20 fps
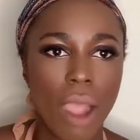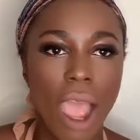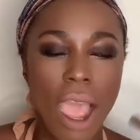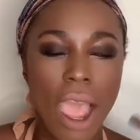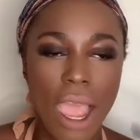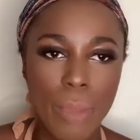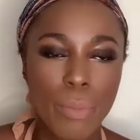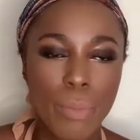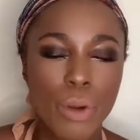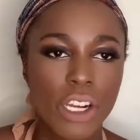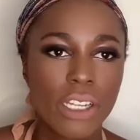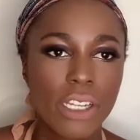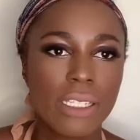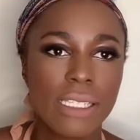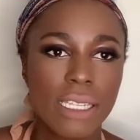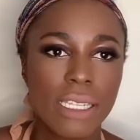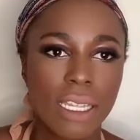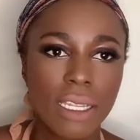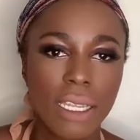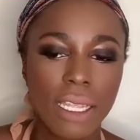I
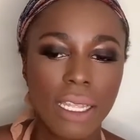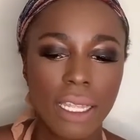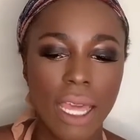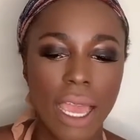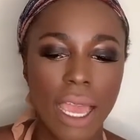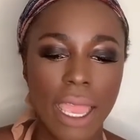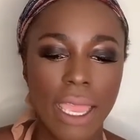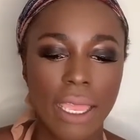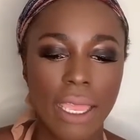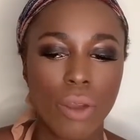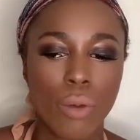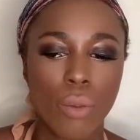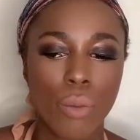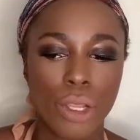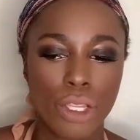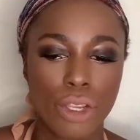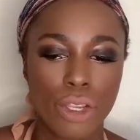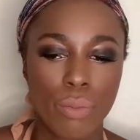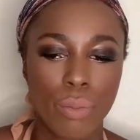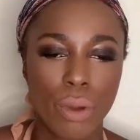personally like
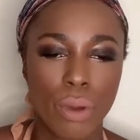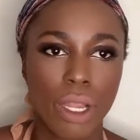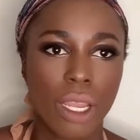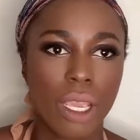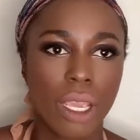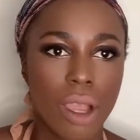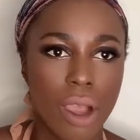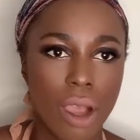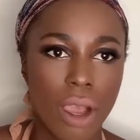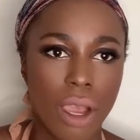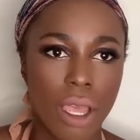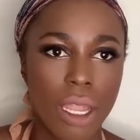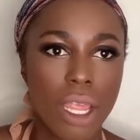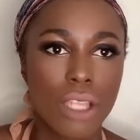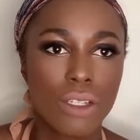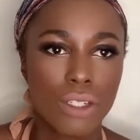when you're putting on